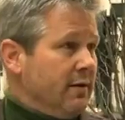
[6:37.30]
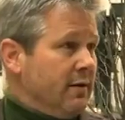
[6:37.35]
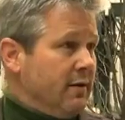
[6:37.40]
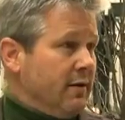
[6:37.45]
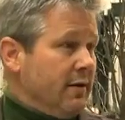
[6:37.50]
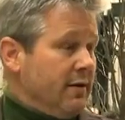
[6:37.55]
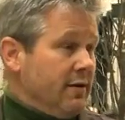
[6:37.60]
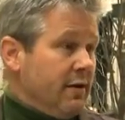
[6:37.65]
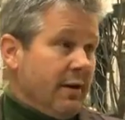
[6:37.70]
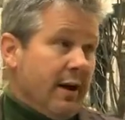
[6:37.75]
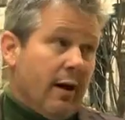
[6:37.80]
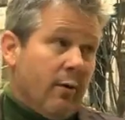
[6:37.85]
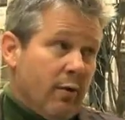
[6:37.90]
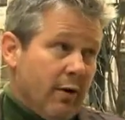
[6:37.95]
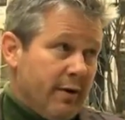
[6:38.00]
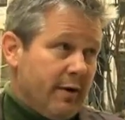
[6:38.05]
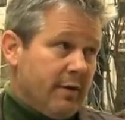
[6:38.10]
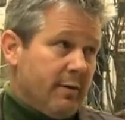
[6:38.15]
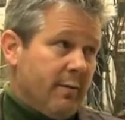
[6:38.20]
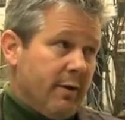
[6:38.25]
because they're not
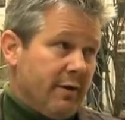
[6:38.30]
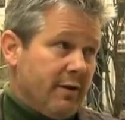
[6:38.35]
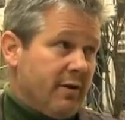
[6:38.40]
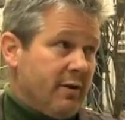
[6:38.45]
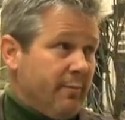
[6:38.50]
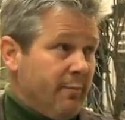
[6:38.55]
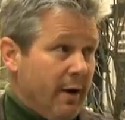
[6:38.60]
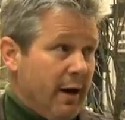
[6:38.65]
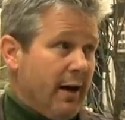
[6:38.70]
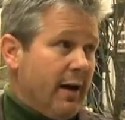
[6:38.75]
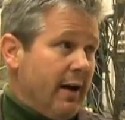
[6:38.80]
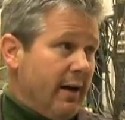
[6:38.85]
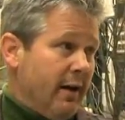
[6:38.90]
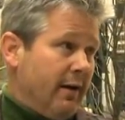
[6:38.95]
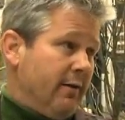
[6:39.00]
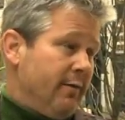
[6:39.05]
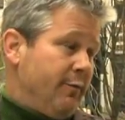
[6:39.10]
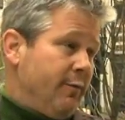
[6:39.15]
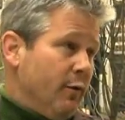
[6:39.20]
worth as much to buy